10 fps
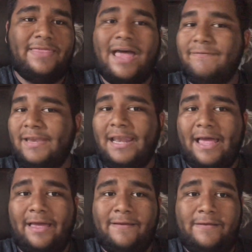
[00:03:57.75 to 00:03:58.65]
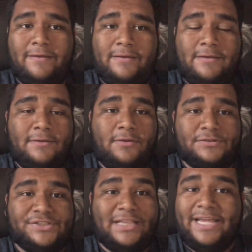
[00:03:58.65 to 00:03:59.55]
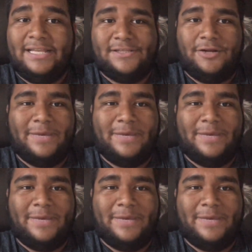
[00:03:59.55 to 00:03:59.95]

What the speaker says: Davila, those Chileans, you know,